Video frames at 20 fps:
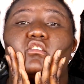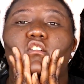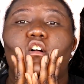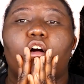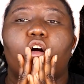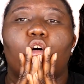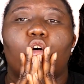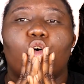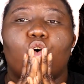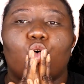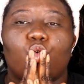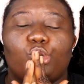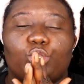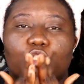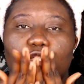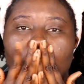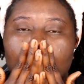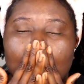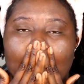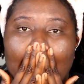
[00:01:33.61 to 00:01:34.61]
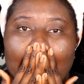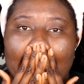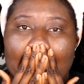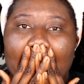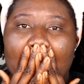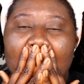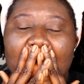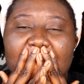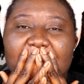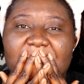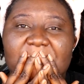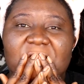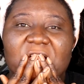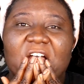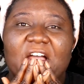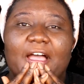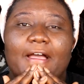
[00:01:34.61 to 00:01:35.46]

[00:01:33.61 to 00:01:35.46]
so soft.